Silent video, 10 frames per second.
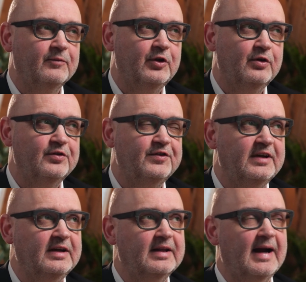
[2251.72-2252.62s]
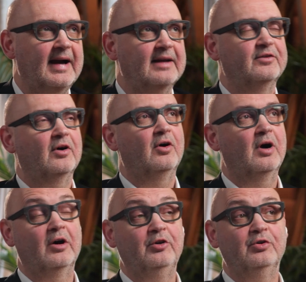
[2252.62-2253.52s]
Do you see that, or
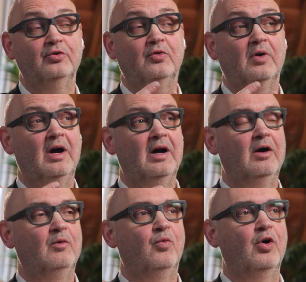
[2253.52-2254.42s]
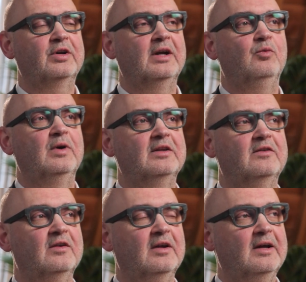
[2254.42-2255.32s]
are you working
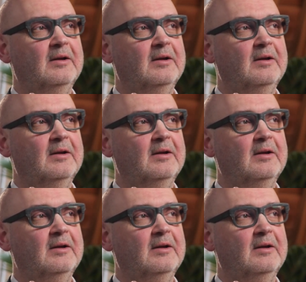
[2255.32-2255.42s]
with